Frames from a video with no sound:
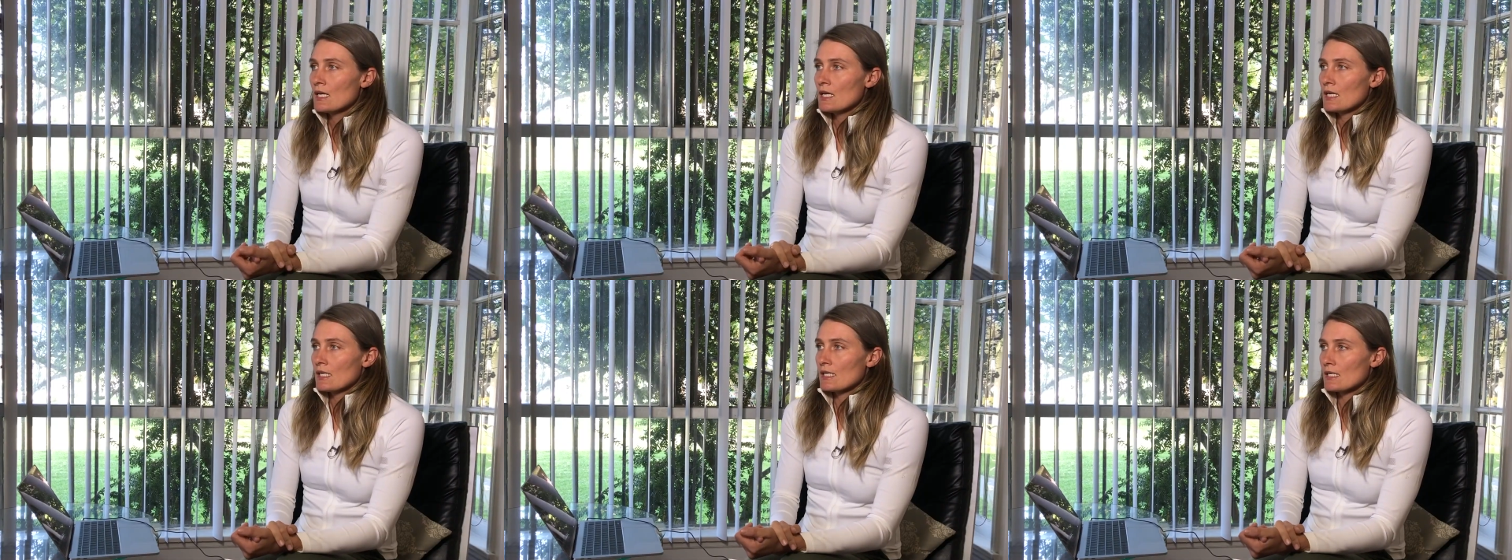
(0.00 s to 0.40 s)

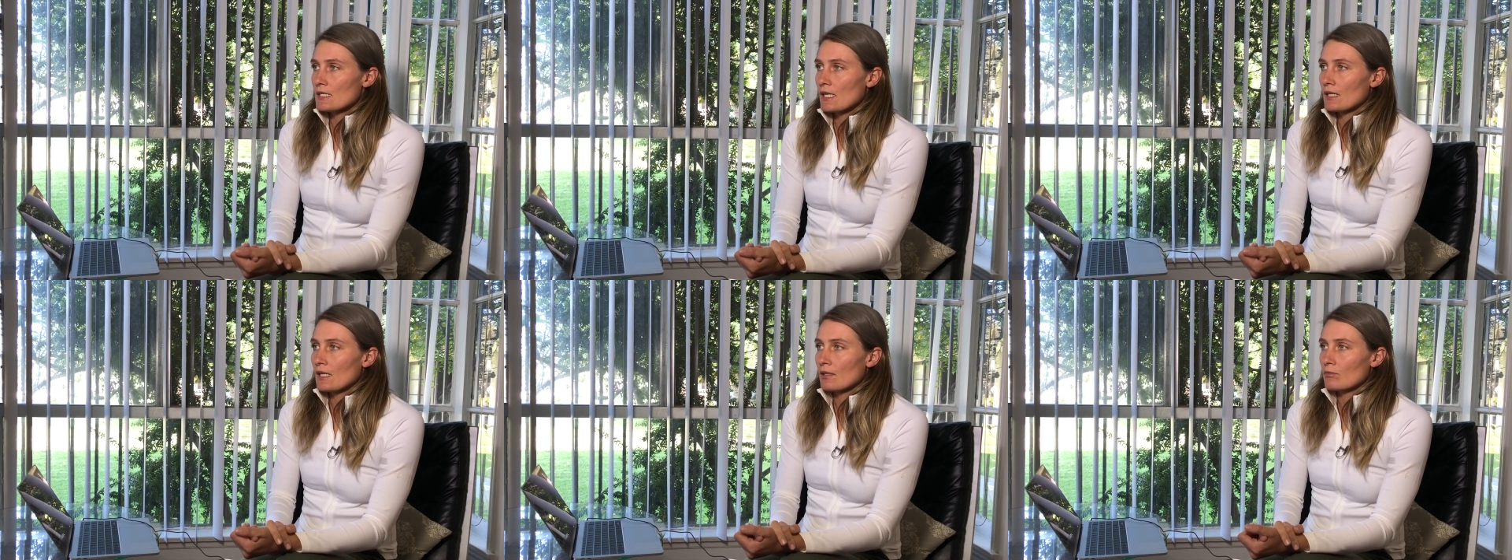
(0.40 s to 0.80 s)
He
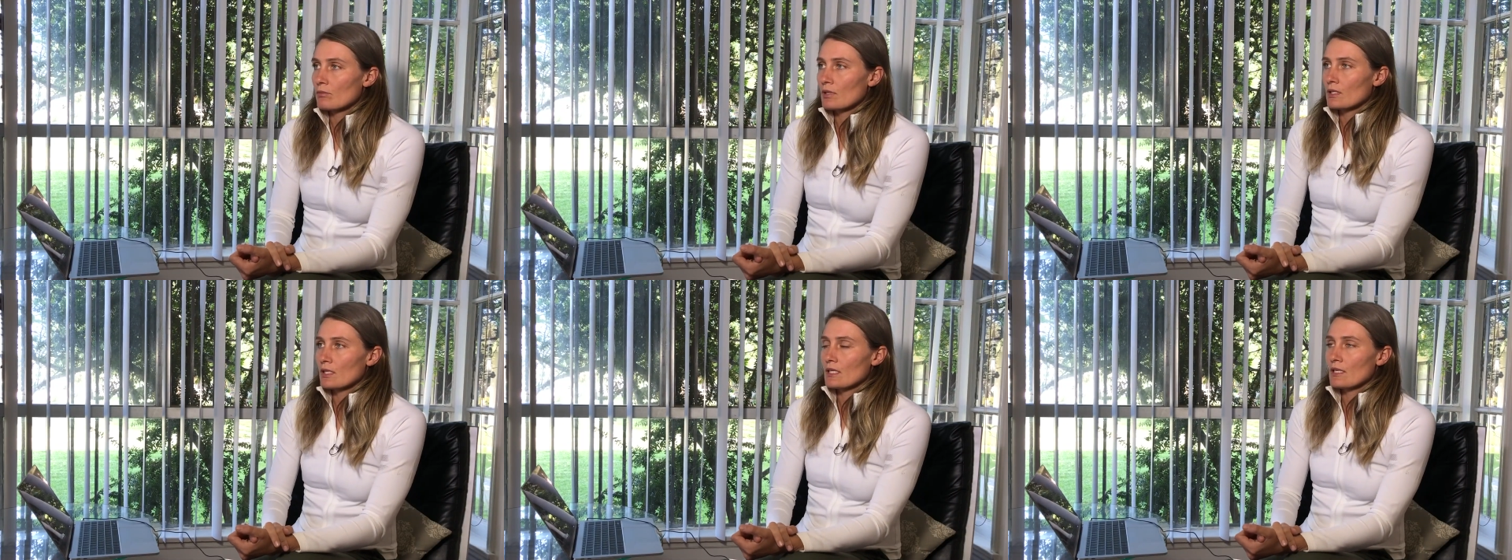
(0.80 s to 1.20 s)
said that
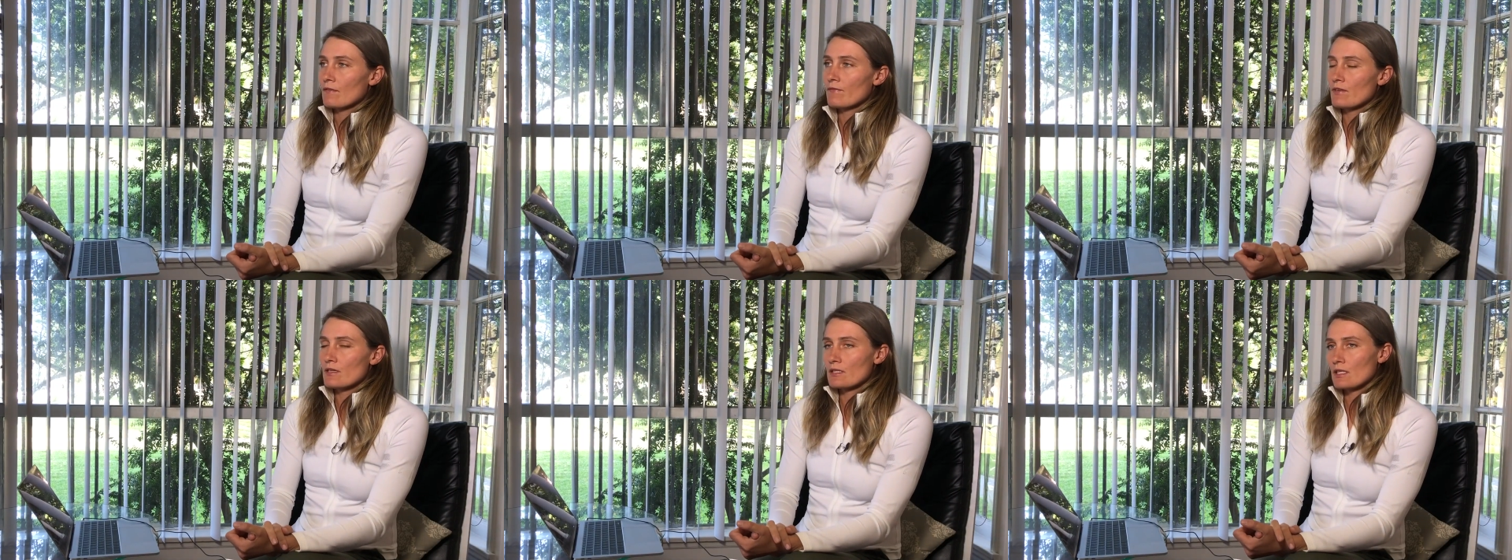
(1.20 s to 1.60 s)
when he
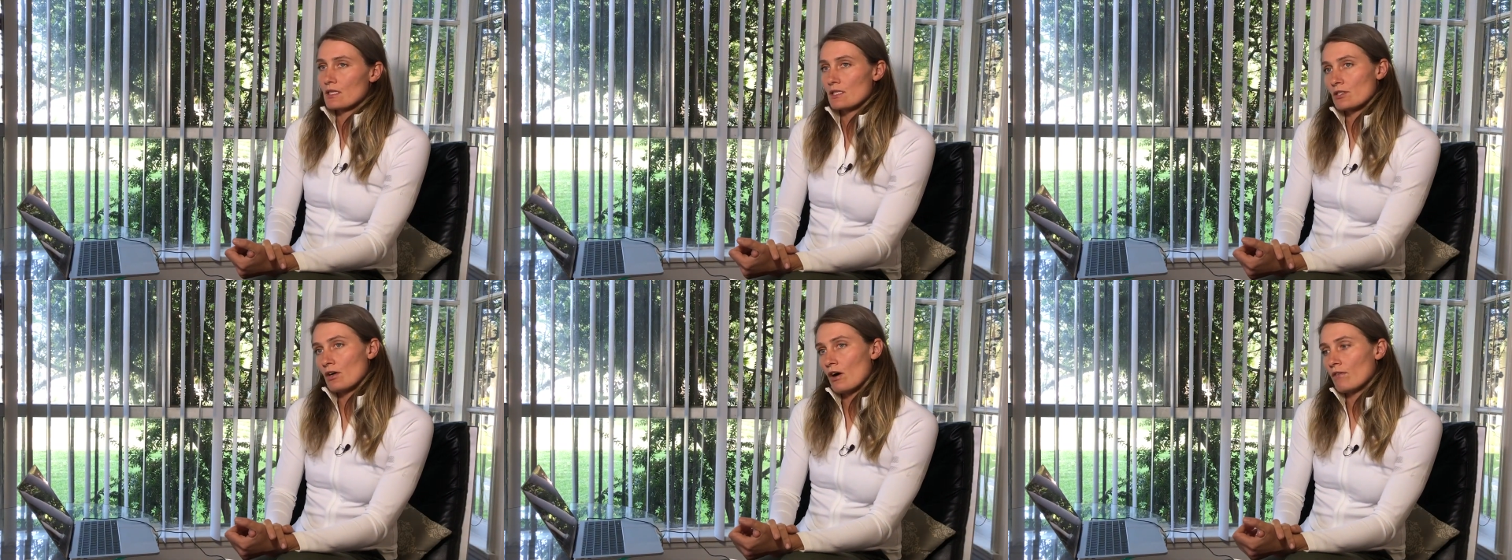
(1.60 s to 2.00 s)
feels
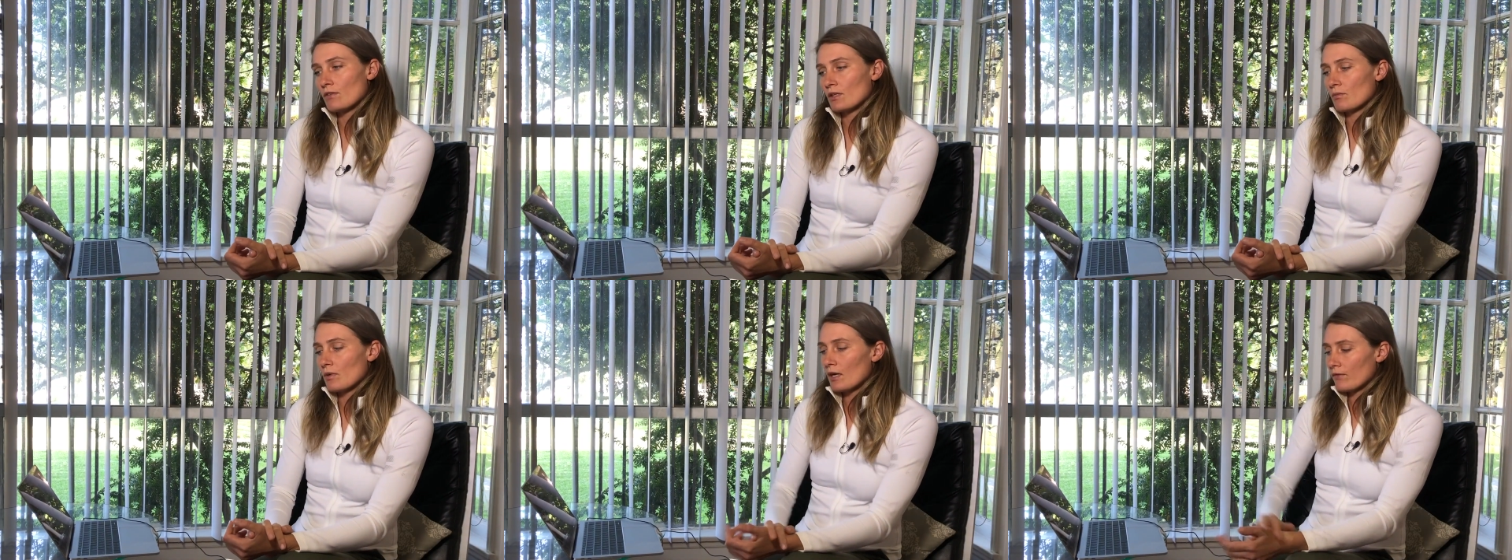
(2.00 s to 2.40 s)
he's off on
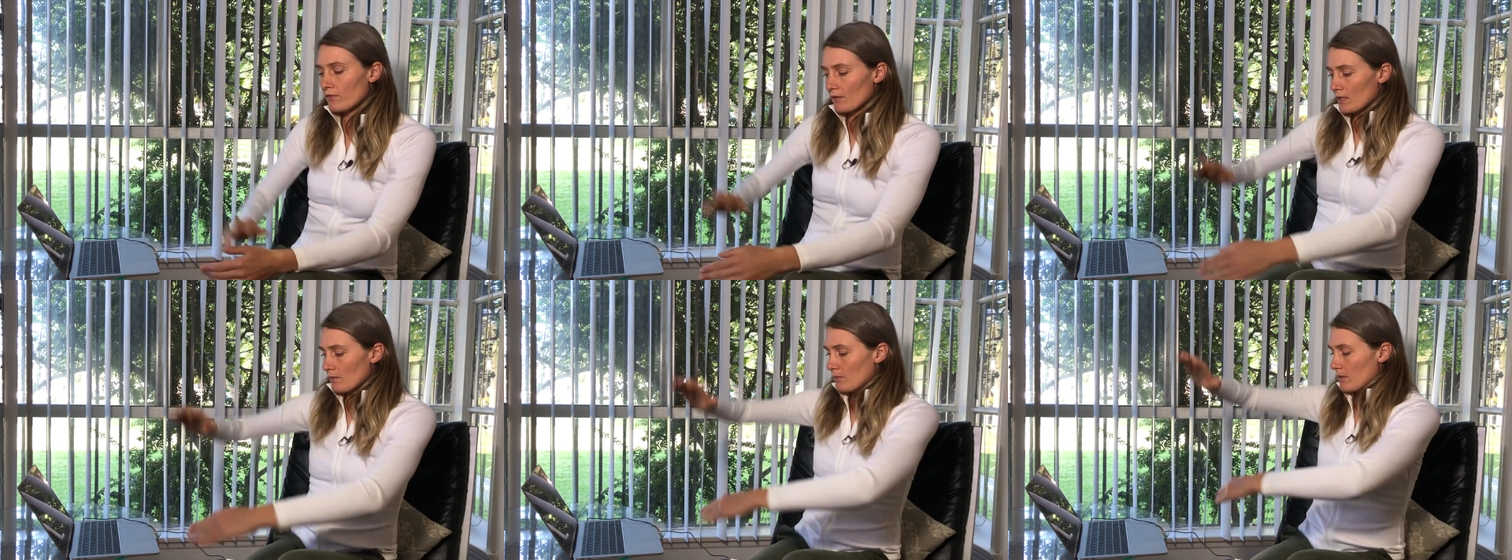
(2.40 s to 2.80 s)
a butt
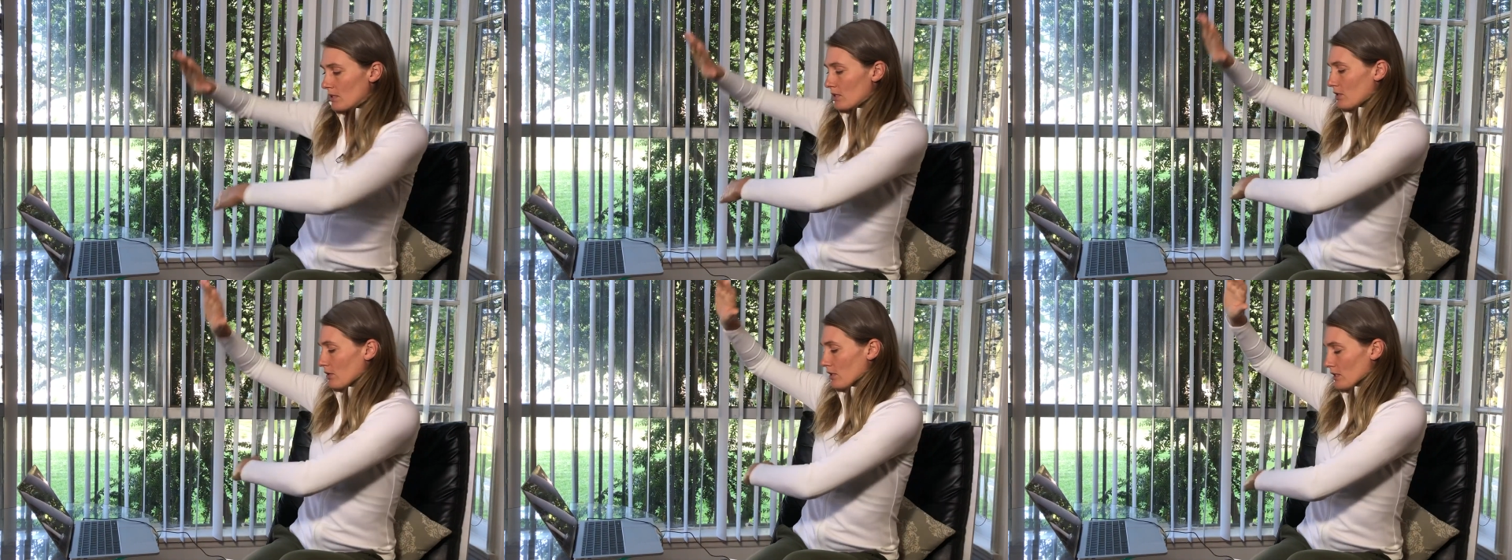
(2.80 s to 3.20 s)
flip,
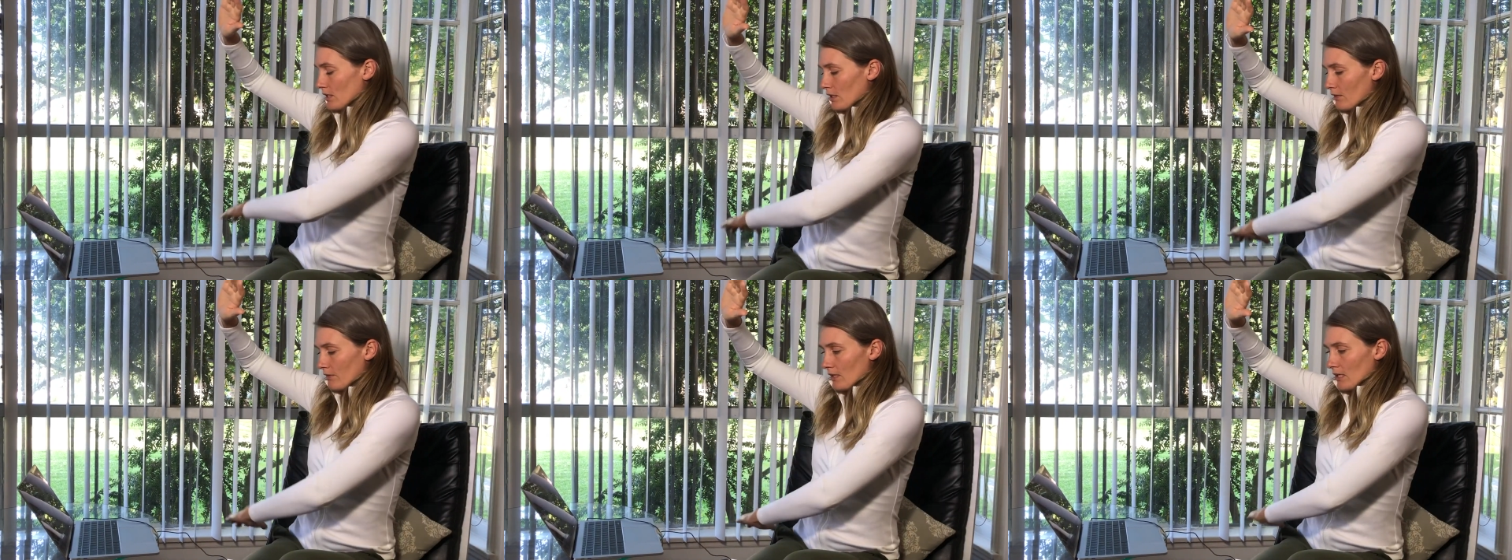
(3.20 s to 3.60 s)
so
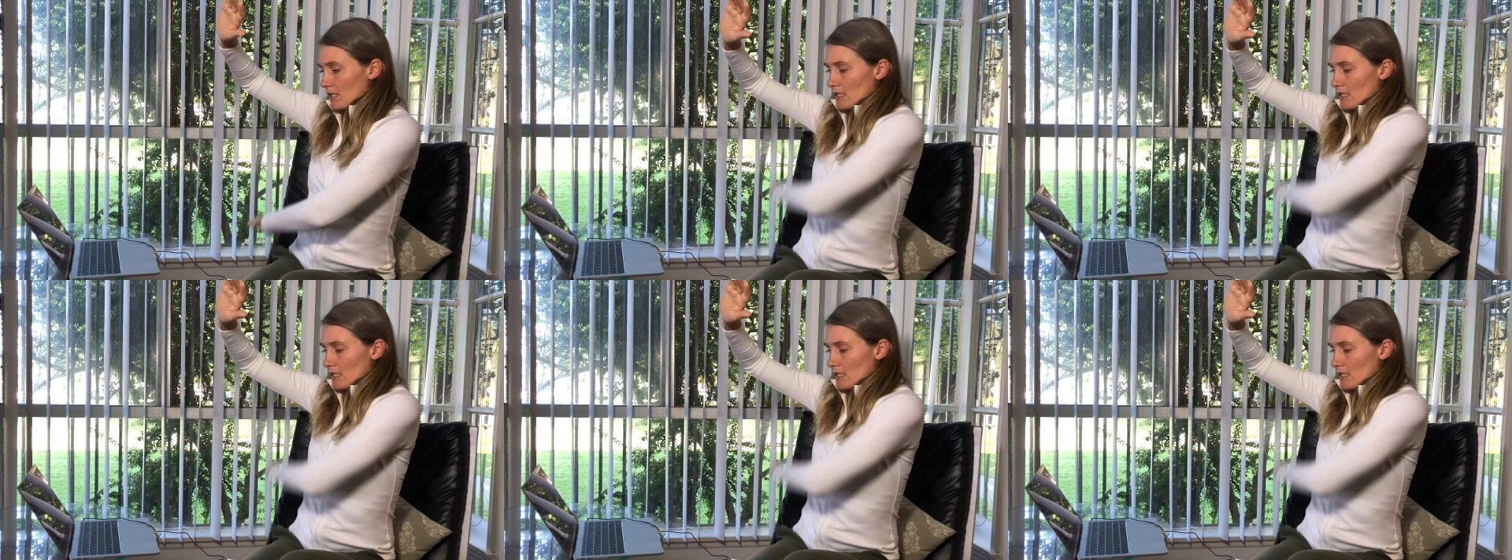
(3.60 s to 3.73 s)
instead of getting